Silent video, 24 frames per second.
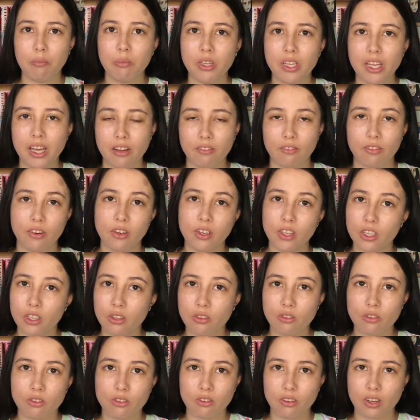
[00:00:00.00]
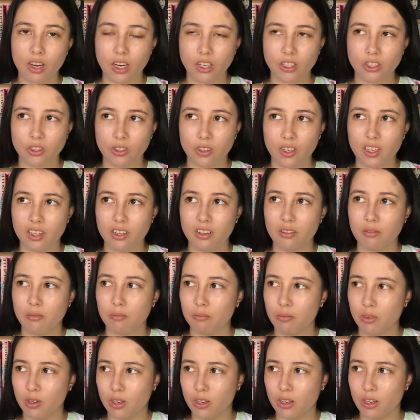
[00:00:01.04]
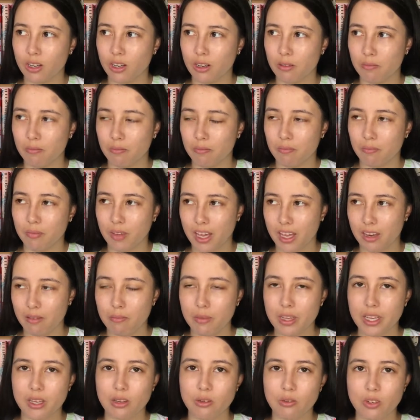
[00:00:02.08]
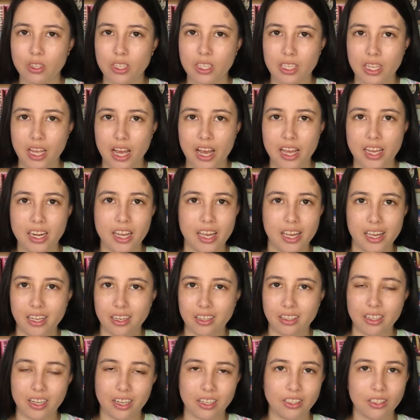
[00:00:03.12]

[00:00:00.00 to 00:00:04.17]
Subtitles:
But yeah, very cute Nendoroid and Miku design, and yeah,